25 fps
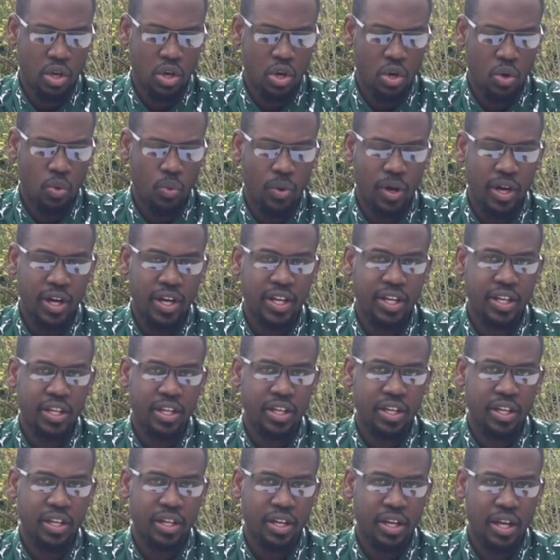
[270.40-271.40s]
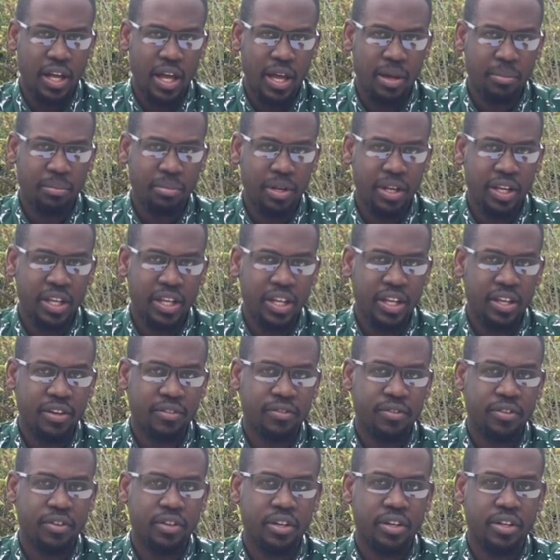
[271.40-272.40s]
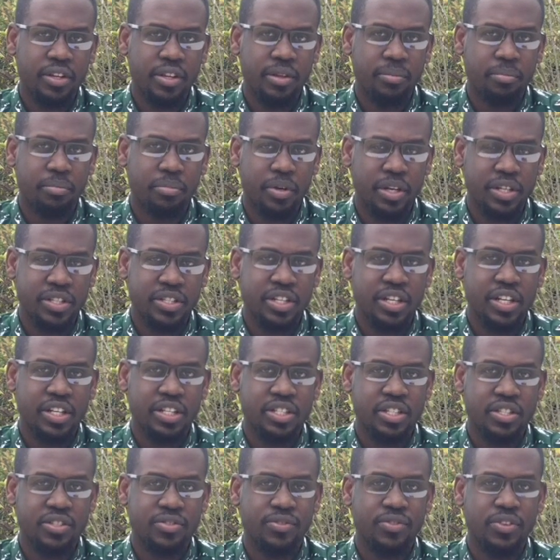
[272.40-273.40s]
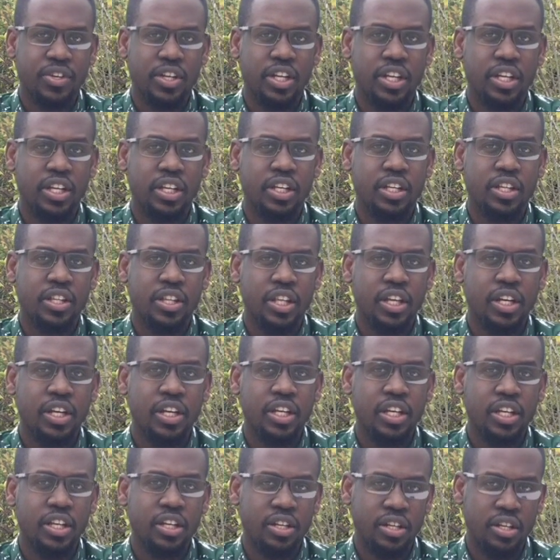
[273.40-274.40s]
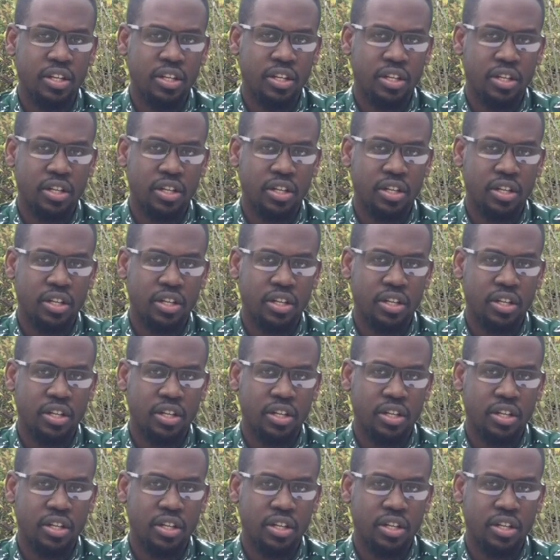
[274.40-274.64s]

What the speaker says: why I believe the president is feeling the need